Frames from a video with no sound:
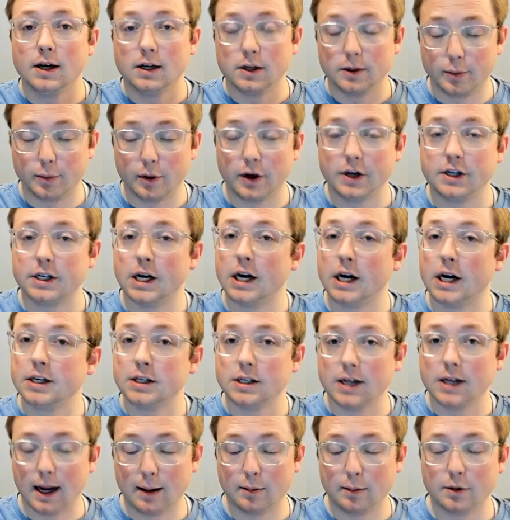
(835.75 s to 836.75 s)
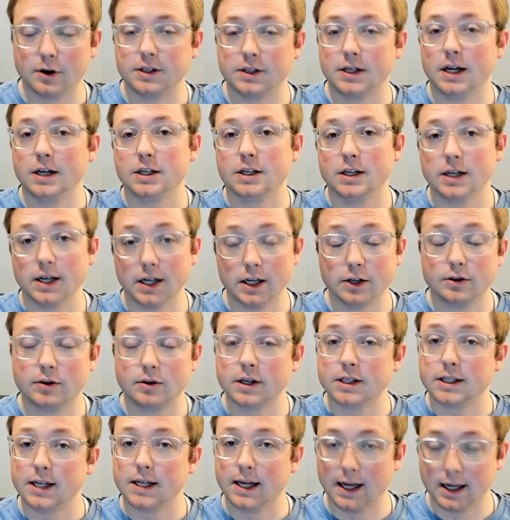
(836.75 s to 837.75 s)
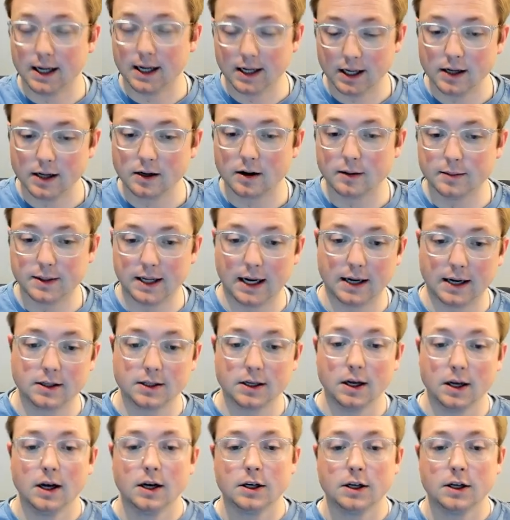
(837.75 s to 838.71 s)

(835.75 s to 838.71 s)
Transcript: depreciation, amortization, interest, and income tax.